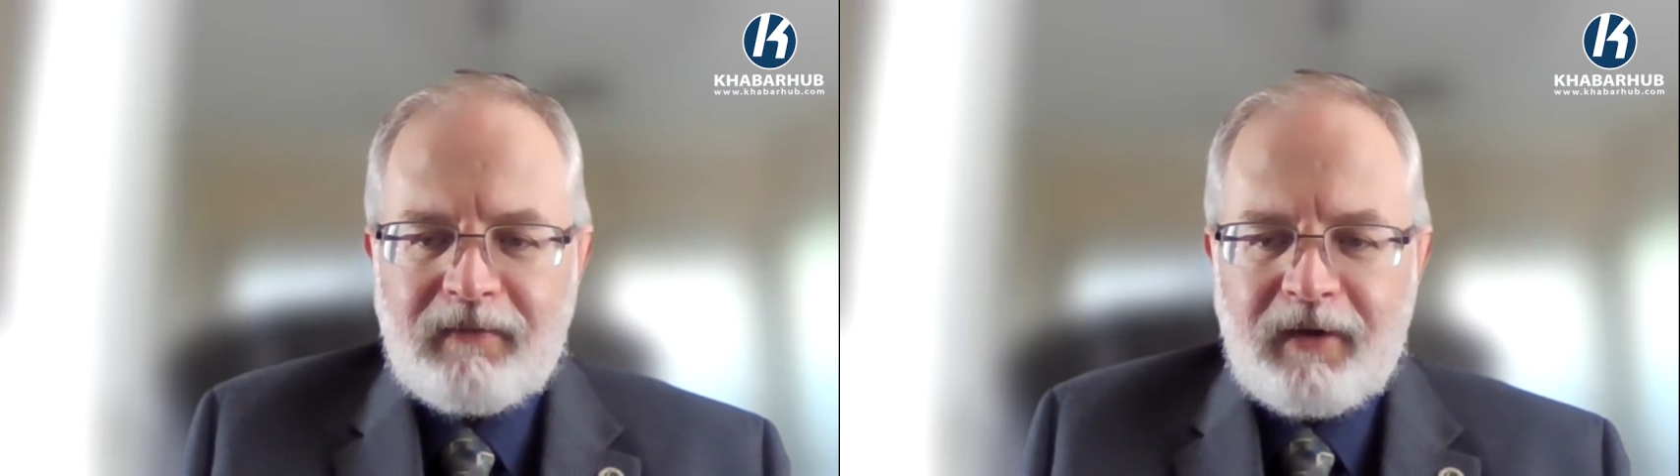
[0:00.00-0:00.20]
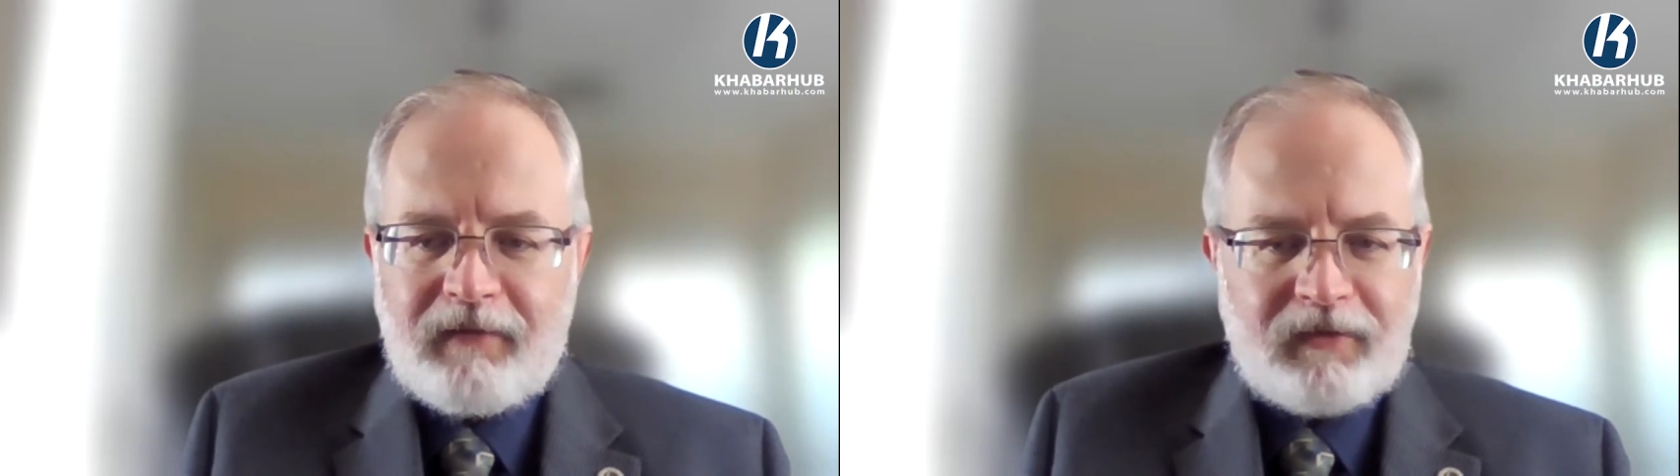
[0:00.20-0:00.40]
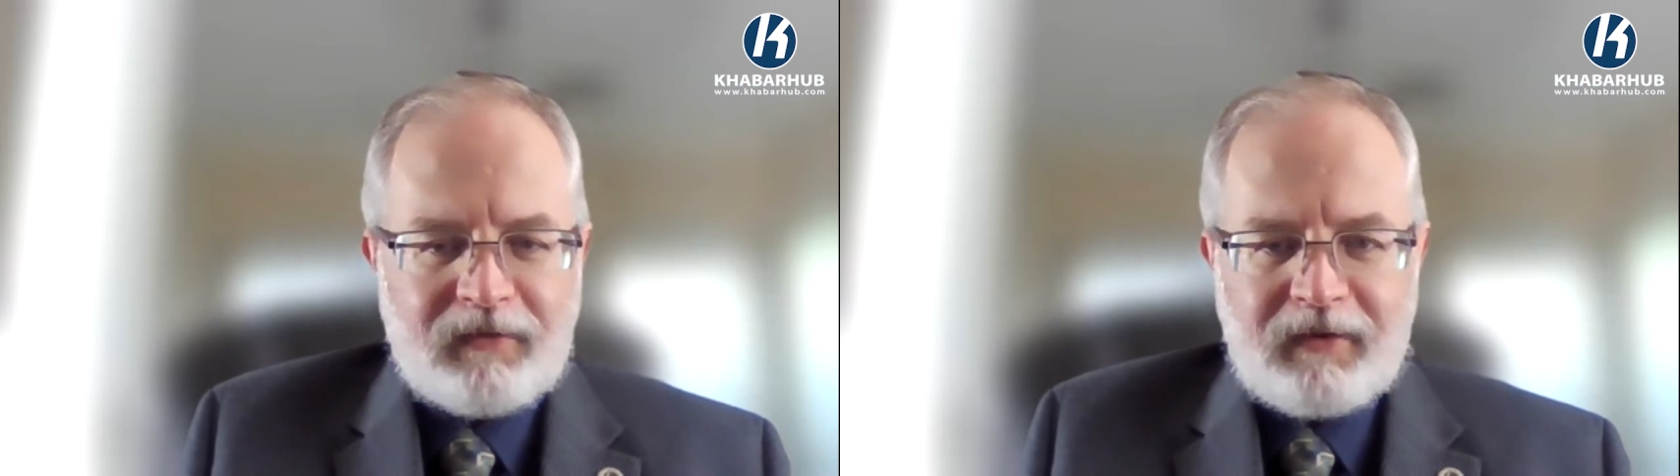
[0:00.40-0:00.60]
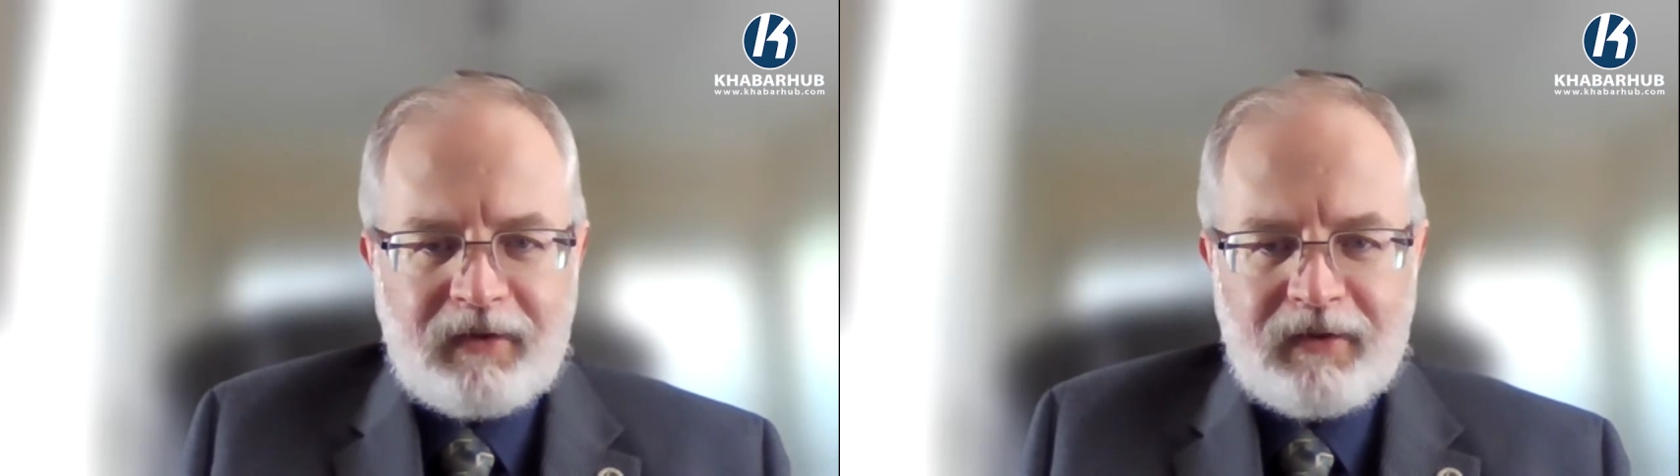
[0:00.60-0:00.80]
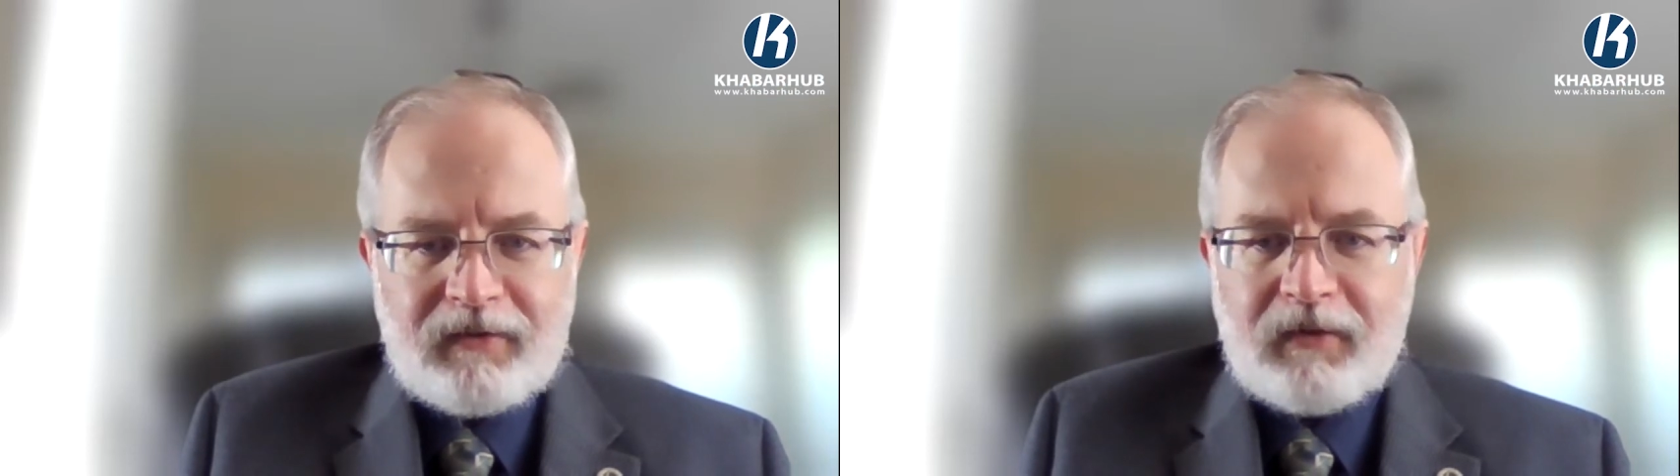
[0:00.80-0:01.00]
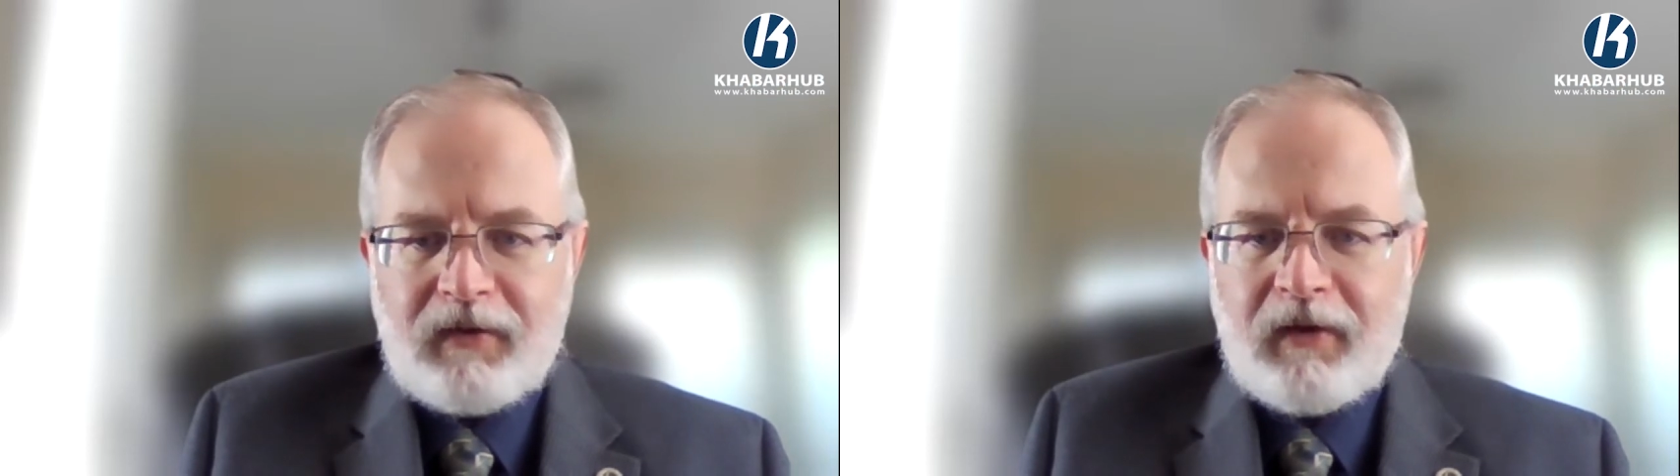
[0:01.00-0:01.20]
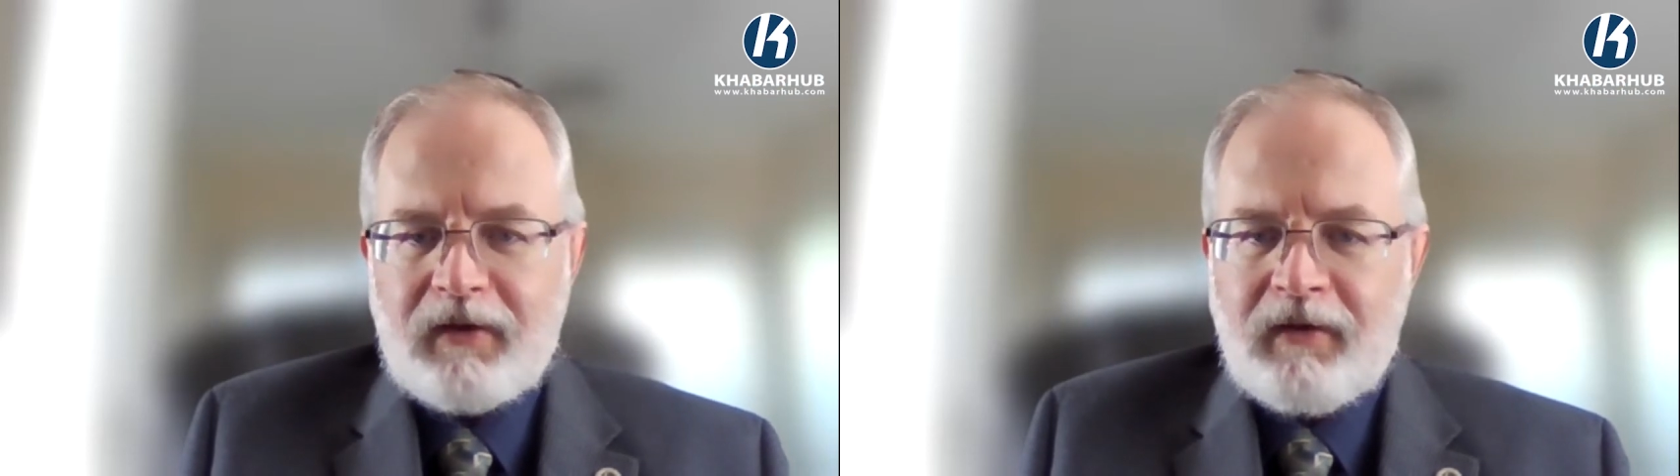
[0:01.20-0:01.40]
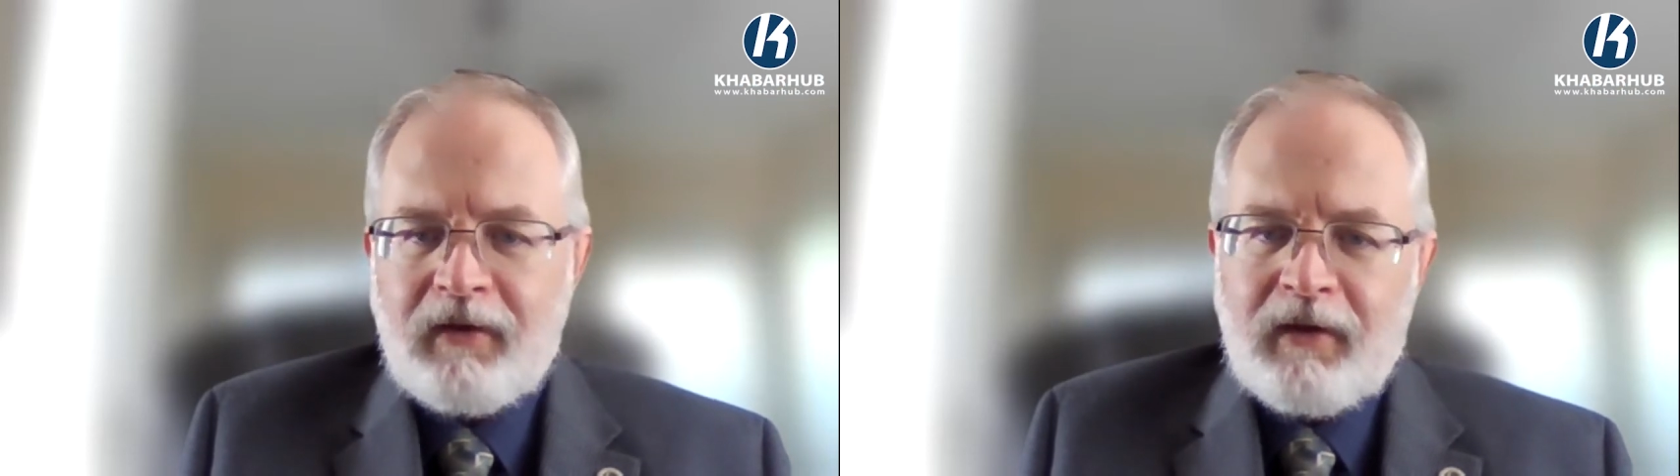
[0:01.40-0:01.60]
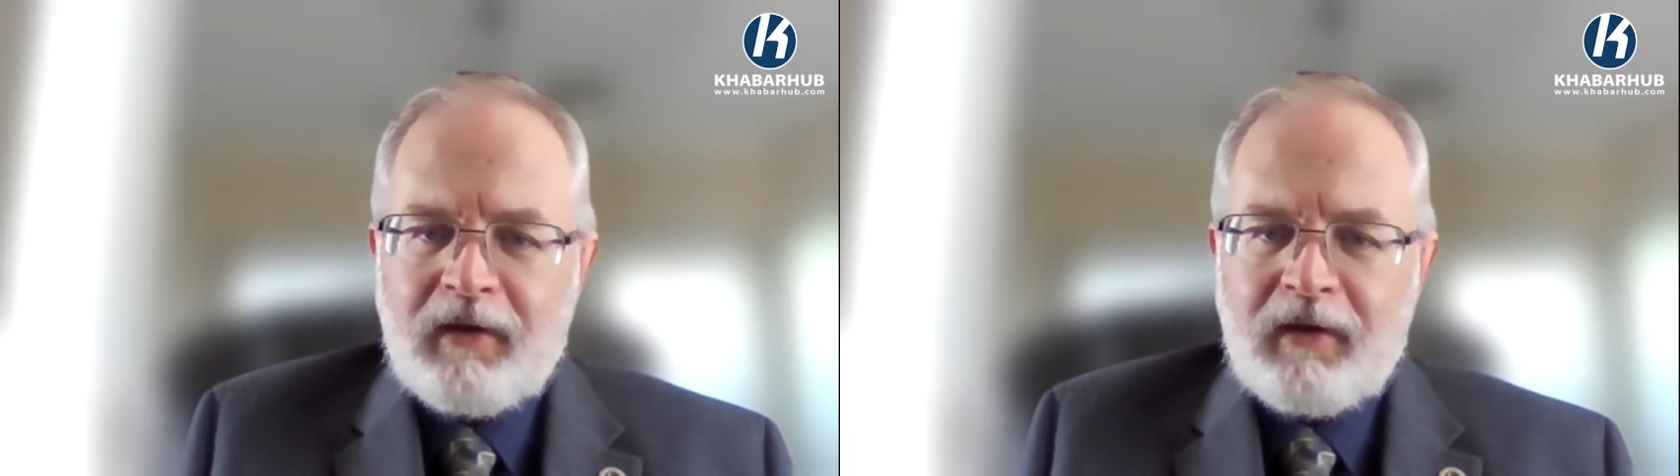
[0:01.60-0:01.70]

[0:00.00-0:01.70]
efforts in this regard.